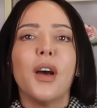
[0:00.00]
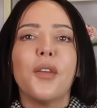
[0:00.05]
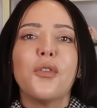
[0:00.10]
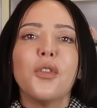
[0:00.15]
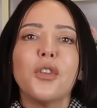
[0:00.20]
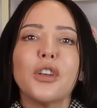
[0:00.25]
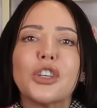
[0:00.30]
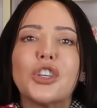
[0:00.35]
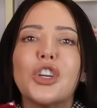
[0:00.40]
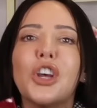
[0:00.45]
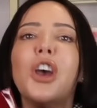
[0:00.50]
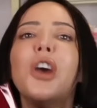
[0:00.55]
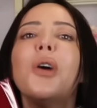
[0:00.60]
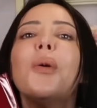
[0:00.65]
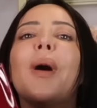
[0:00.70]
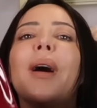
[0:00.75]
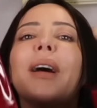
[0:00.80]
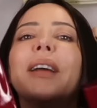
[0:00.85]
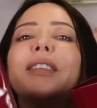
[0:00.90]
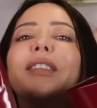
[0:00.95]
got
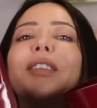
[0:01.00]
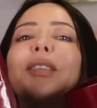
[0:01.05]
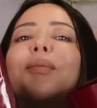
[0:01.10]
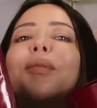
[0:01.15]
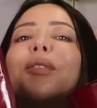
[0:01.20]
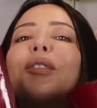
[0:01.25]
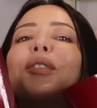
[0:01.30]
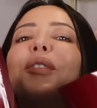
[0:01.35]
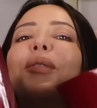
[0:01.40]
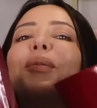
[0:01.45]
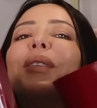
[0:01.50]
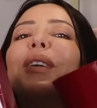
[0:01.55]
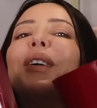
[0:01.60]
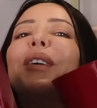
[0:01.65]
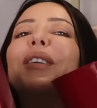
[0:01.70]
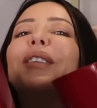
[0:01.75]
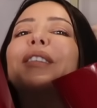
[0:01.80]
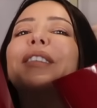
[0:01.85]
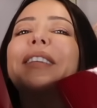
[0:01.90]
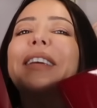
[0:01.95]
two items from
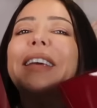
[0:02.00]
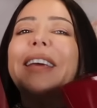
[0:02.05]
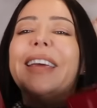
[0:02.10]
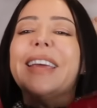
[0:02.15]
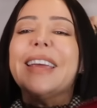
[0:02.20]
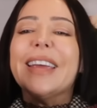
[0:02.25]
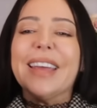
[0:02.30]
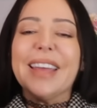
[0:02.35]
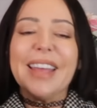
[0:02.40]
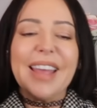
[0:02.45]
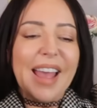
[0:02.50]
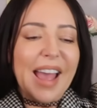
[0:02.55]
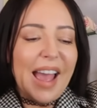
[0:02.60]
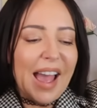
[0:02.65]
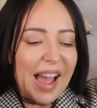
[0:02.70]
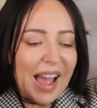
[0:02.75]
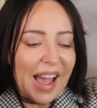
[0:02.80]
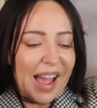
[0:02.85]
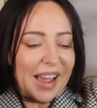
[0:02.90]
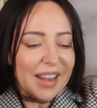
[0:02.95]
Gucci
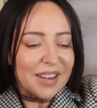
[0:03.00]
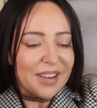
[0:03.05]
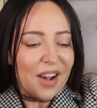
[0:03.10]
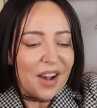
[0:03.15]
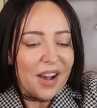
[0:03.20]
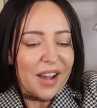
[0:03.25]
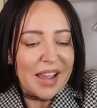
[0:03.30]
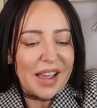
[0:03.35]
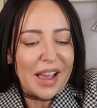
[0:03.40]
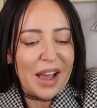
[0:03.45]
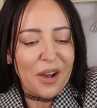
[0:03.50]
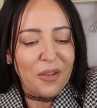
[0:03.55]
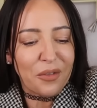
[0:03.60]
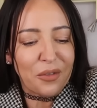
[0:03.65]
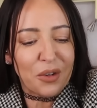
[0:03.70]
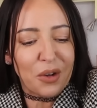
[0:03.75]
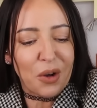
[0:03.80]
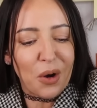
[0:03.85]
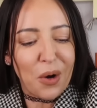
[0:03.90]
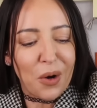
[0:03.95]
and I
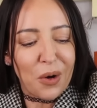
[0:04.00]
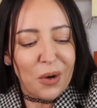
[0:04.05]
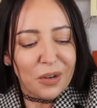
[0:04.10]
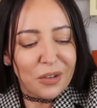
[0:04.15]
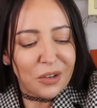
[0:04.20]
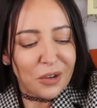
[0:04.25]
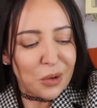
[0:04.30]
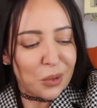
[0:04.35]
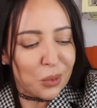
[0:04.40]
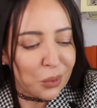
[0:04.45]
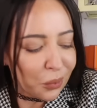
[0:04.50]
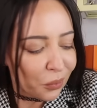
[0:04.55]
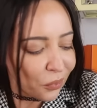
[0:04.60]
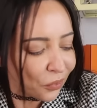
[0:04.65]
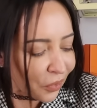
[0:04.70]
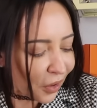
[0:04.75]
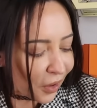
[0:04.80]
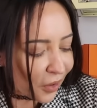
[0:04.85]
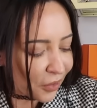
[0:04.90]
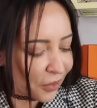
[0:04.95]
have got
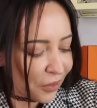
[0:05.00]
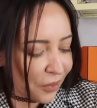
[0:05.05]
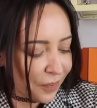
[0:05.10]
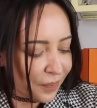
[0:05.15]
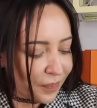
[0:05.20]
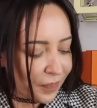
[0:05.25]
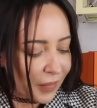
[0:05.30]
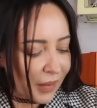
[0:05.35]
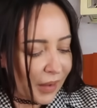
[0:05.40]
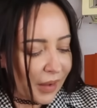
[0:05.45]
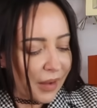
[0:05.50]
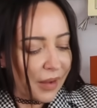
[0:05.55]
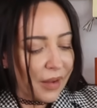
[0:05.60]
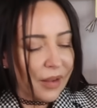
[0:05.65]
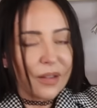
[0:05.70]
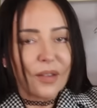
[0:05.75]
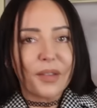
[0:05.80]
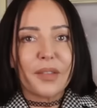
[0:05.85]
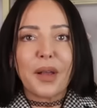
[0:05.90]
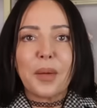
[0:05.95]
also
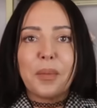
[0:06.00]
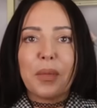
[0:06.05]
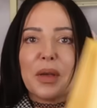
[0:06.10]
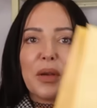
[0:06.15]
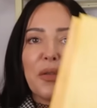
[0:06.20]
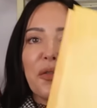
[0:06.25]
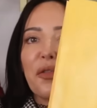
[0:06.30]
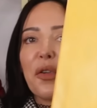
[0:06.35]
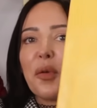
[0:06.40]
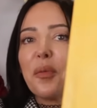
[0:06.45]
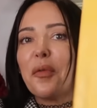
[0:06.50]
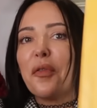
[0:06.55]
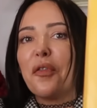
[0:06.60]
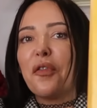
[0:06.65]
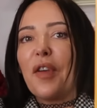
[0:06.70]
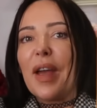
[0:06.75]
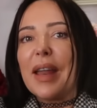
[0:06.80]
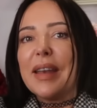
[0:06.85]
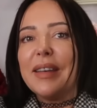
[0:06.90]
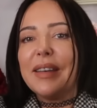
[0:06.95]
something from
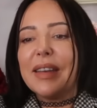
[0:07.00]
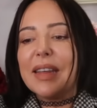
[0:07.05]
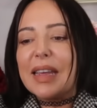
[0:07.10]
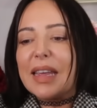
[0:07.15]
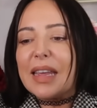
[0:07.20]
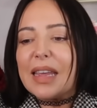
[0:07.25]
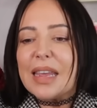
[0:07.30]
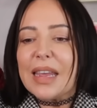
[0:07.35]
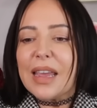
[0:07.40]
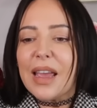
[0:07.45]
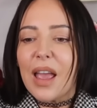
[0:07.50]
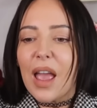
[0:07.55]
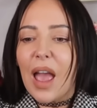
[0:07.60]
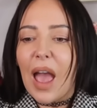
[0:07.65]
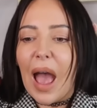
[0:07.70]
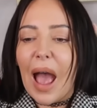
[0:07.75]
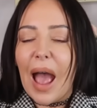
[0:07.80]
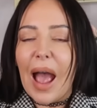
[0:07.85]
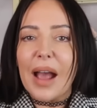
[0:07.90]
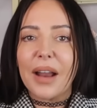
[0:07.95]
Fendi.
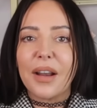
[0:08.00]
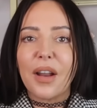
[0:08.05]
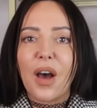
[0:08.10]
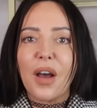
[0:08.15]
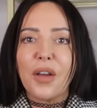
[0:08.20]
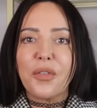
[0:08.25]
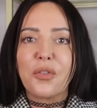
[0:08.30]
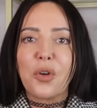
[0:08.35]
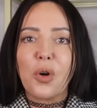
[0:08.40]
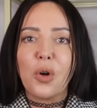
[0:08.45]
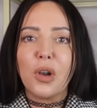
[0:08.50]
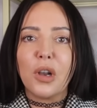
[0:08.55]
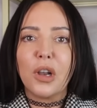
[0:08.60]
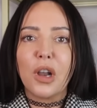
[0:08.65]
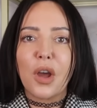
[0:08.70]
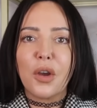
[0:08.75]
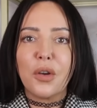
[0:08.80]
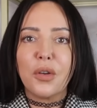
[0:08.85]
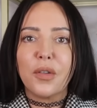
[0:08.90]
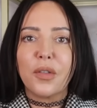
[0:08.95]
And I've got
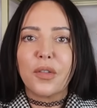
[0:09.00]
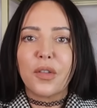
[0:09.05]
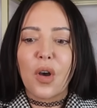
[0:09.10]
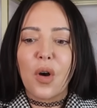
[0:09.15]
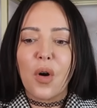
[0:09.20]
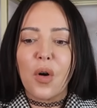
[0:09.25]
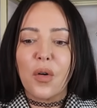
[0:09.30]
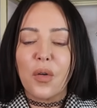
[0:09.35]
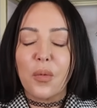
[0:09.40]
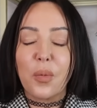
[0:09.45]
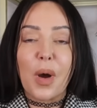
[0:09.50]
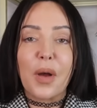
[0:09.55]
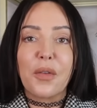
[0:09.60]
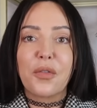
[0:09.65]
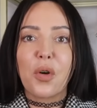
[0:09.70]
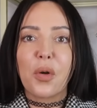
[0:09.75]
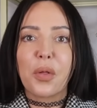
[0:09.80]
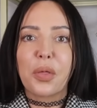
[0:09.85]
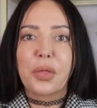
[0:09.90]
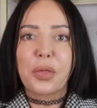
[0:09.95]
loads of, well, I've
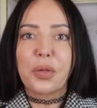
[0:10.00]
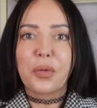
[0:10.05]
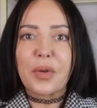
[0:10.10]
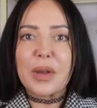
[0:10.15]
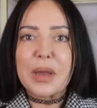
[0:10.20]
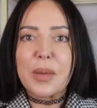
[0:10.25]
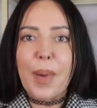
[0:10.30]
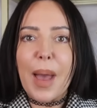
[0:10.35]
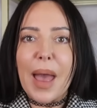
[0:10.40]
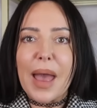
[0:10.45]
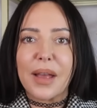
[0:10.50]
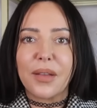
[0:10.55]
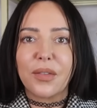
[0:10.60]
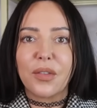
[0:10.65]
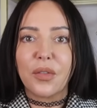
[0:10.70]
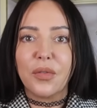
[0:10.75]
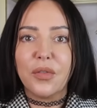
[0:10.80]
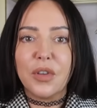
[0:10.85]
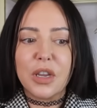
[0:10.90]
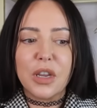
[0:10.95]
got three pairs
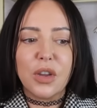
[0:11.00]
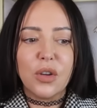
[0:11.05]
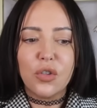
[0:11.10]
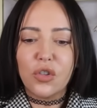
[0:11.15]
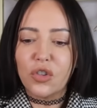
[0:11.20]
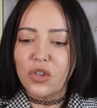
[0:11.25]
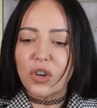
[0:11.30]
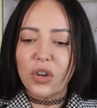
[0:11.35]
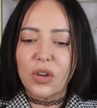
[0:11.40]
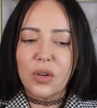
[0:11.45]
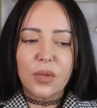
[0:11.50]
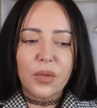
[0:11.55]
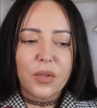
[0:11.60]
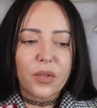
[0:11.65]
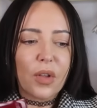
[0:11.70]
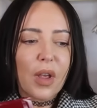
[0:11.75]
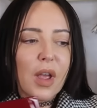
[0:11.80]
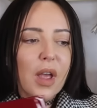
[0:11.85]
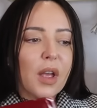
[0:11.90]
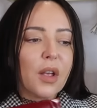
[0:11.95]
of new
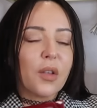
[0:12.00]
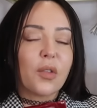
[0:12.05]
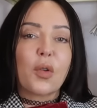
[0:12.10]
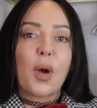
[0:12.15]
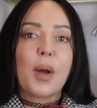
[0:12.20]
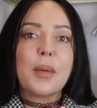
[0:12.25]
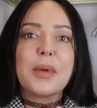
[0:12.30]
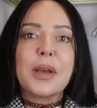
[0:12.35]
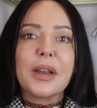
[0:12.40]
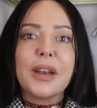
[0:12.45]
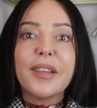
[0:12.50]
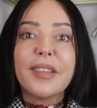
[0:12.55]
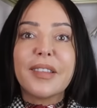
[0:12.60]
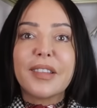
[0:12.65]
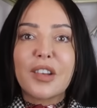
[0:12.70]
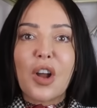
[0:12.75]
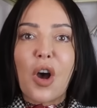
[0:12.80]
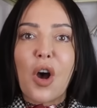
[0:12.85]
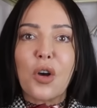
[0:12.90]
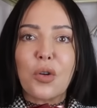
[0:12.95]
shoes. So I'm going to
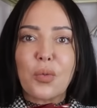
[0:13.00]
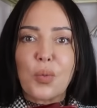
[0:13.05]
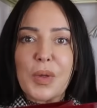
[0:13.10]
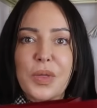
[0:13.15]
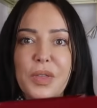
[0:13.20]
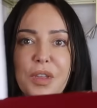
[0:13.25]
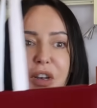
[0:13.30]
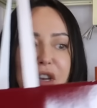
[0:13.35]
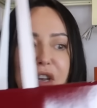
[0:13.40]
start with the